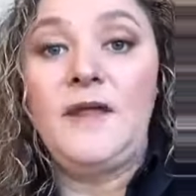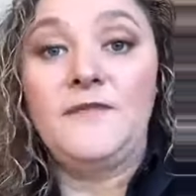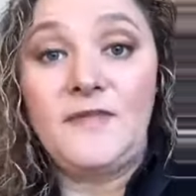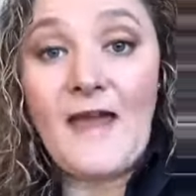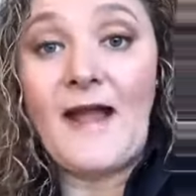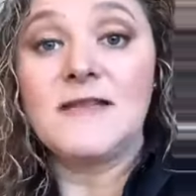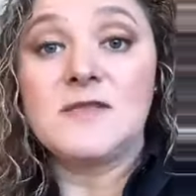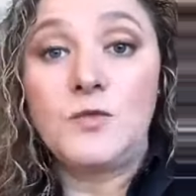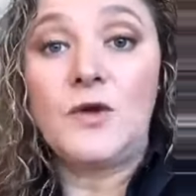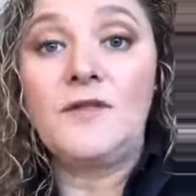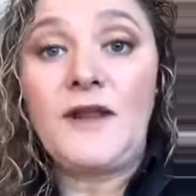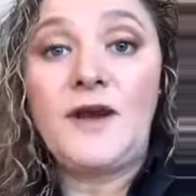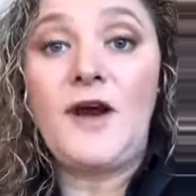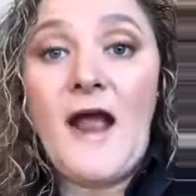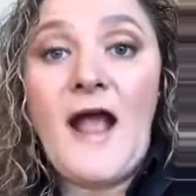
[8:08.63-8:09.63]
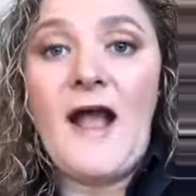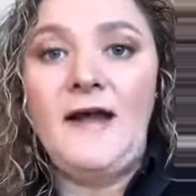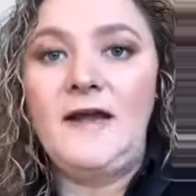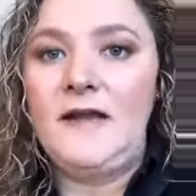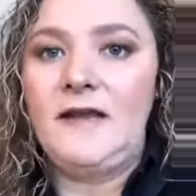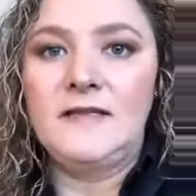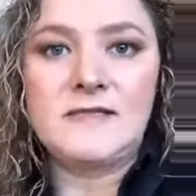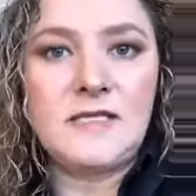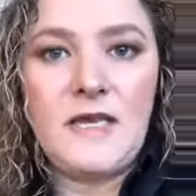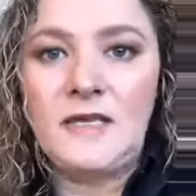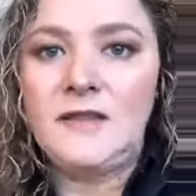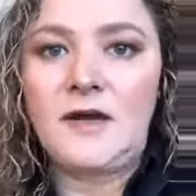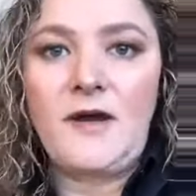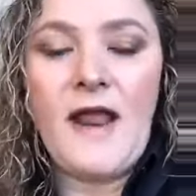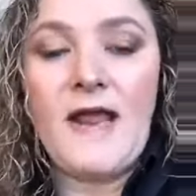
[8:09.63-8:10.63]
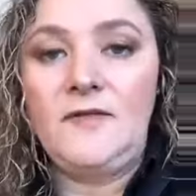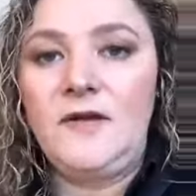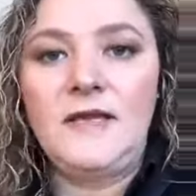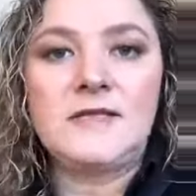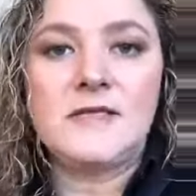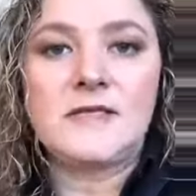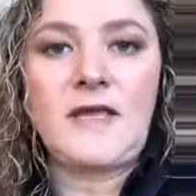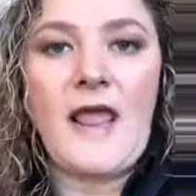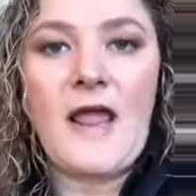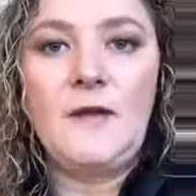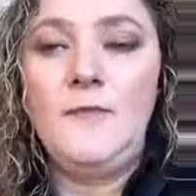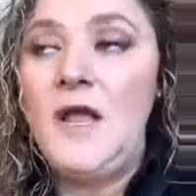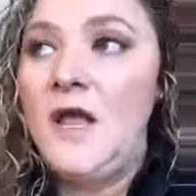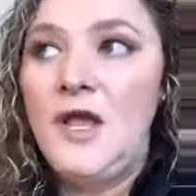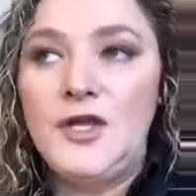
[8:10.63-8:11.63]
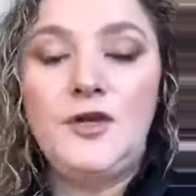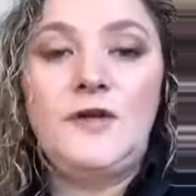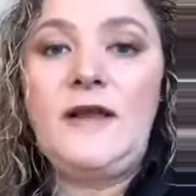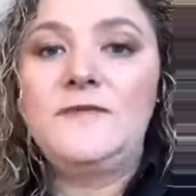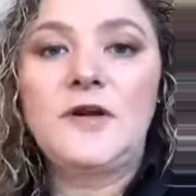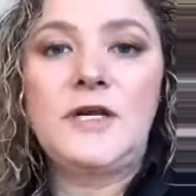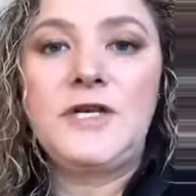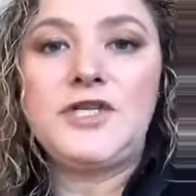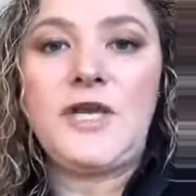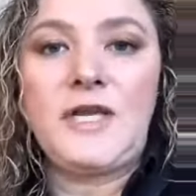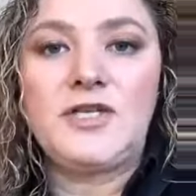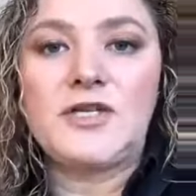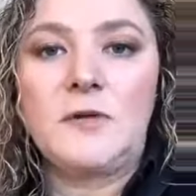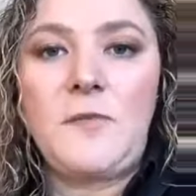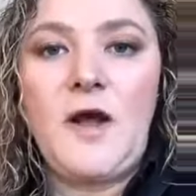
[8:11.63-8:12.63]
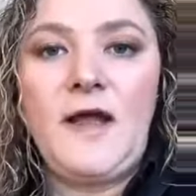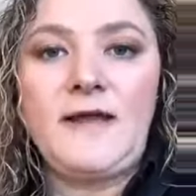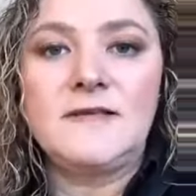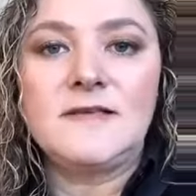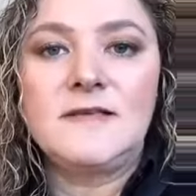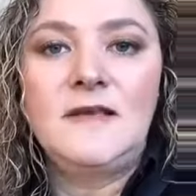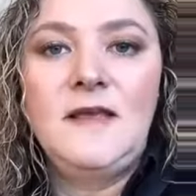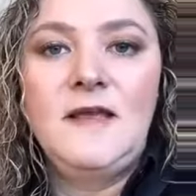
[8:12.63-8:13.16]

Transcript: If that's where they're at and it's in their head that it's a scam, you're never going to change their minds.